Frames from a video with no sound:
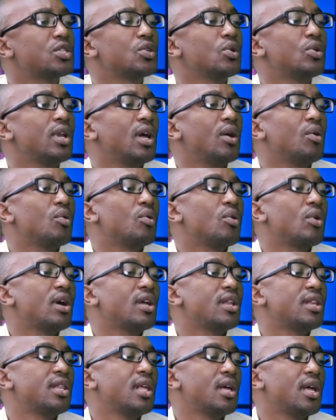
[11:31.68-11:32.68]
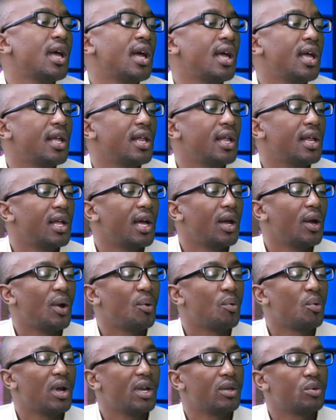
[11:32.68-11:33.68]
so now,
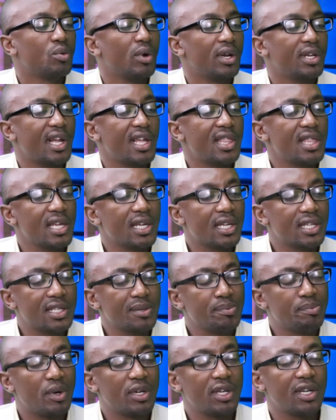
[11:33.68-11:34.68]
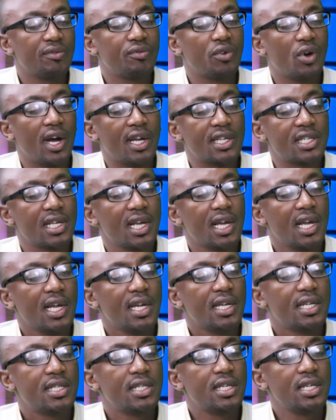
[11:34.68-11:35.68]
what I think it's important for us,
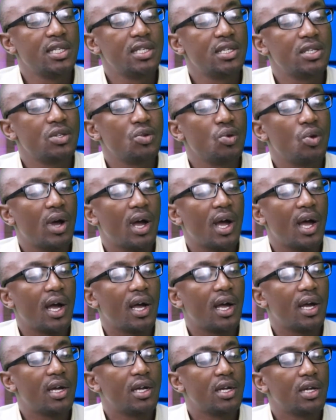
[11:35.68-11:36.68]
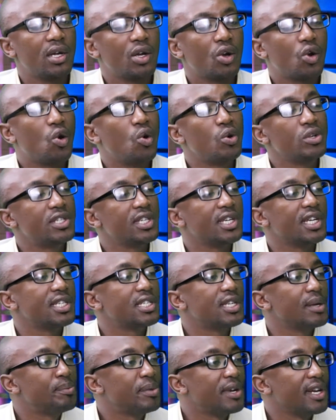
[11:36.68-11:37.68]
since you are coaching
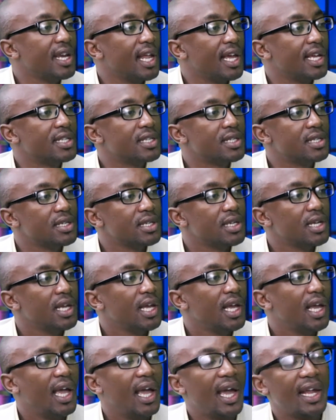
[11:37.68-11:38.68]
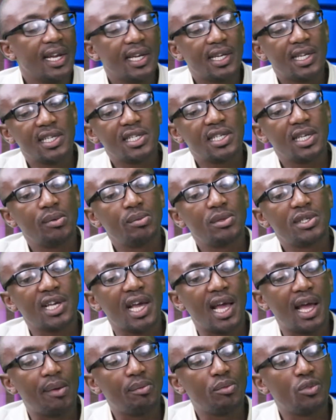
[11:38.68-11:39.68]
entrepreneurs and at the same
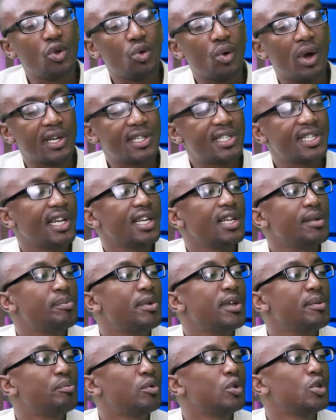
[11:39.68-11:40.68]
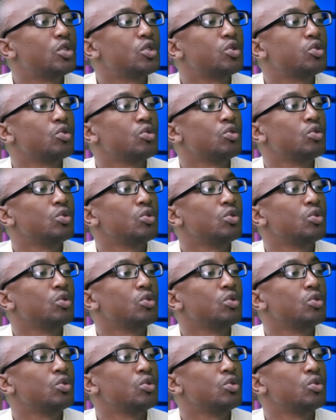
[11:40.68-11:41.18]
time you are training people to